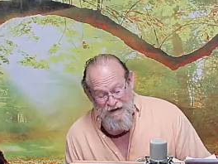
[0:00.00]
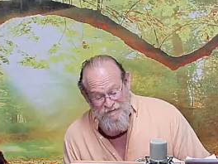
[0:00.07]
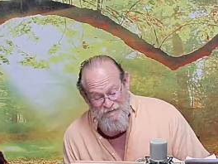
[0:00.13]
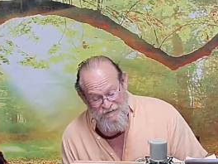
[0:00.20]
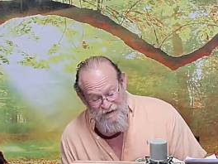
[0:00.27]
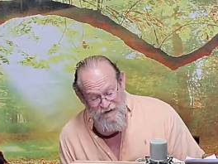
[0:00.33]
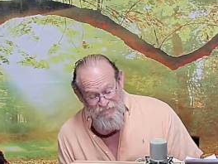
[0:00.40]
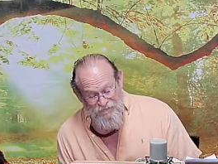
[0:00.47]
see
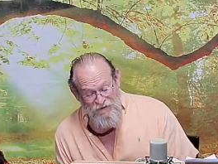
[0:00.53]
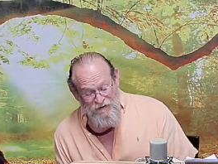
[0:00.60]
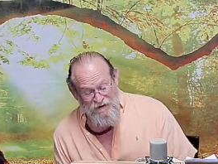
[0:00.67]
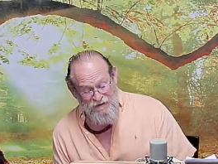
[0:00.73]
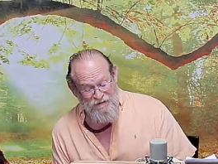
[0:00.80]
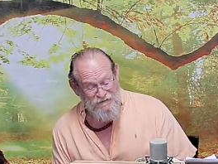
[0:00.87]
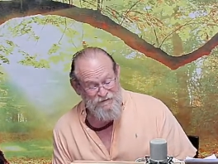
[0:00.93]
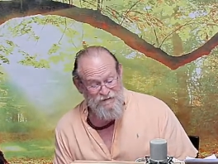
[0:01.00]
if you can
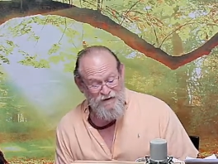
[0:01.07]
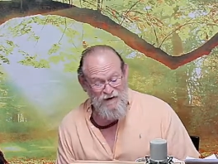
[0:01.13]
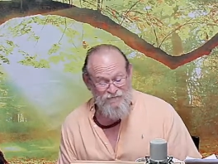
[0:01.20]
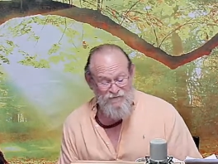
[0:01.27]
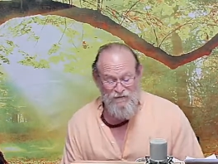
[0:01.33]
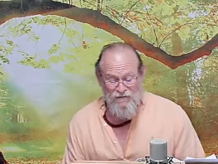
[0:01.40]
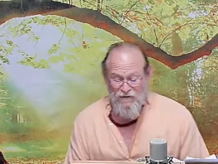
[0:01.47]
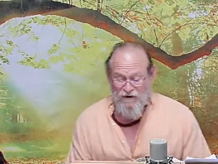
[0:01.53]
discover
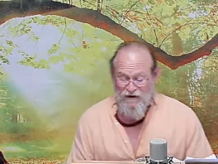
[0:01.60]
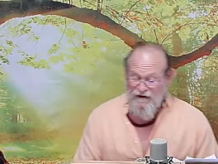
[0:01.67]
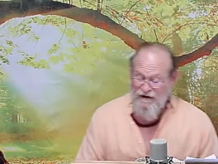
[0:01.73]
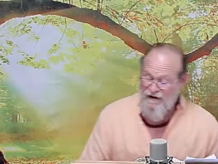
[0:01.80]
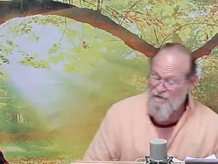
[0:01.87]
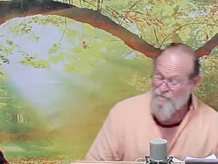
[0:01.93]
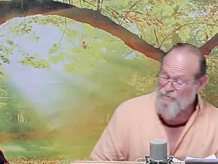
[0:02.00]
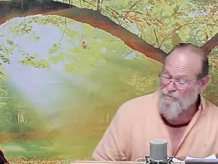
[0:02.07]
where heat